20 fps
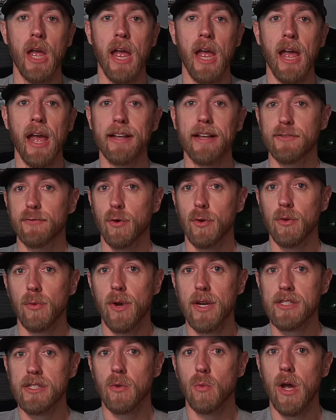As for the
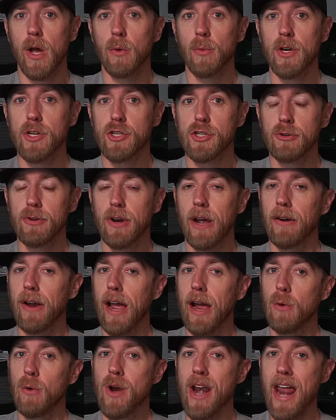rest of the Wild West Shootout,
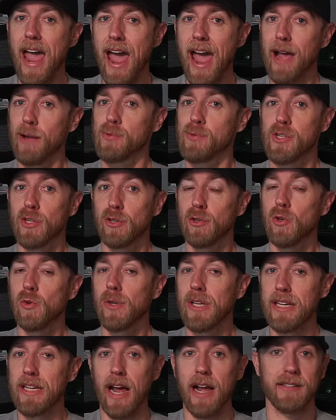I would
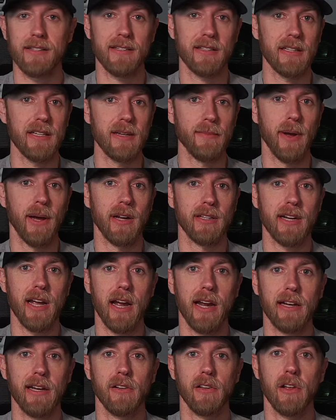absolutely not sleep on
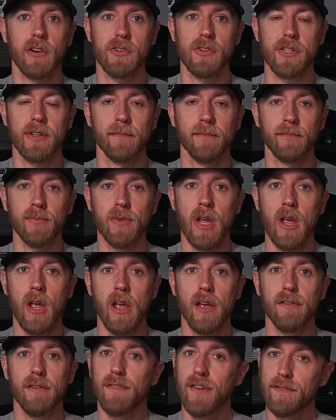Kyle Larson.
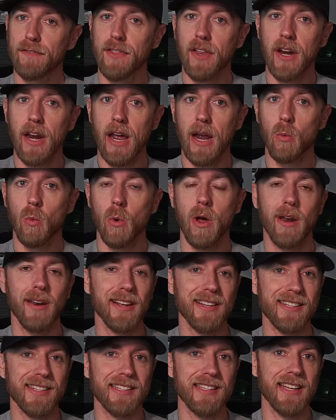Fifth on night
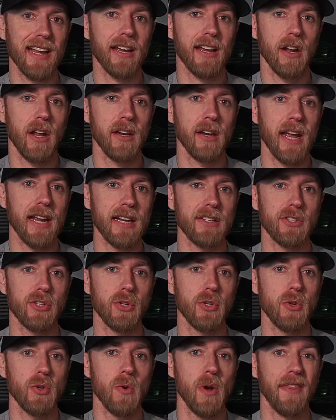one, second on night
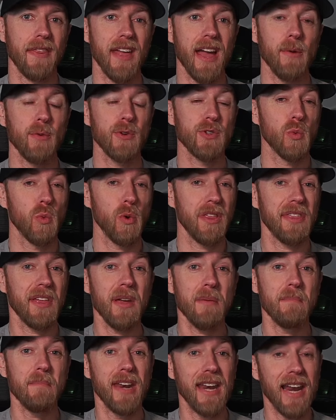two, and that was with
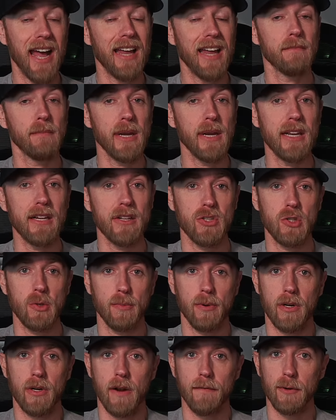him not being
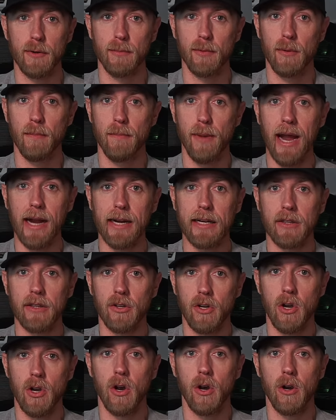super comfortable back in
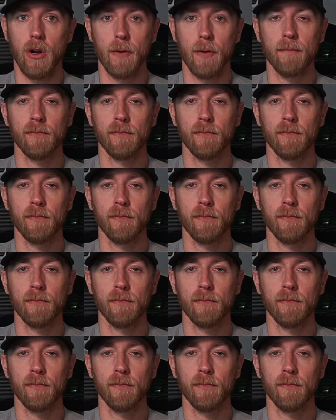the car.